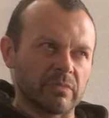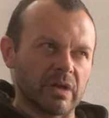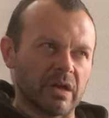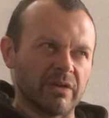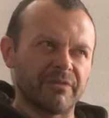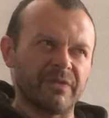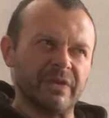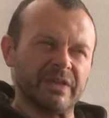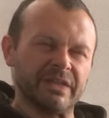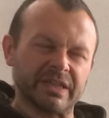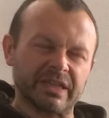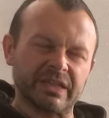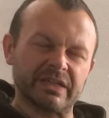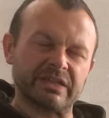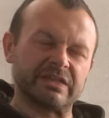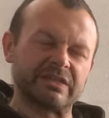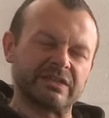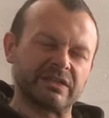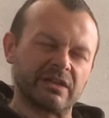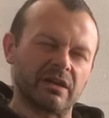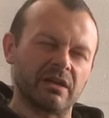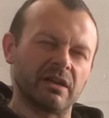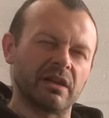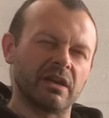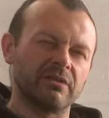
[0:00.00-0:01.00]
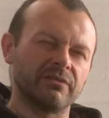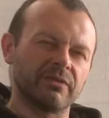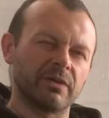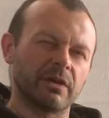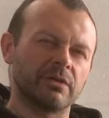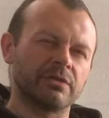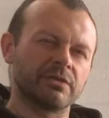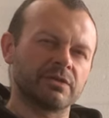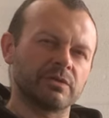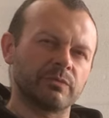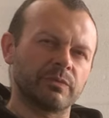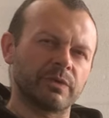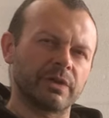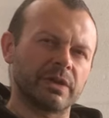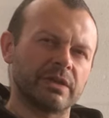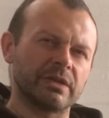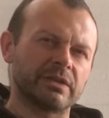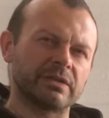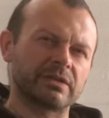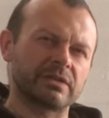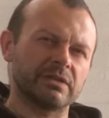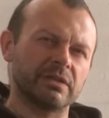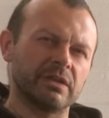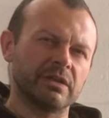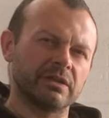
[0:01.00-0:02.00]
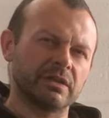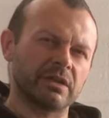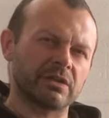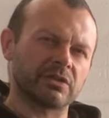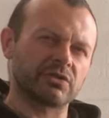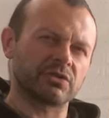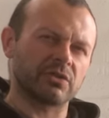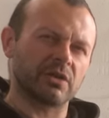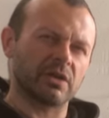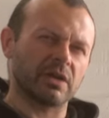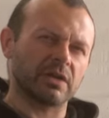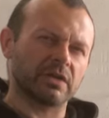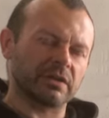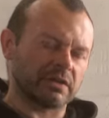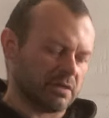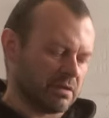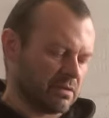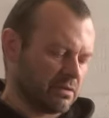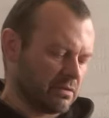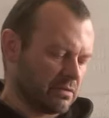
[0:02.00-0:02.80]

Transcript: I think it gets to our life, 500 brakes. In yeah, in, in,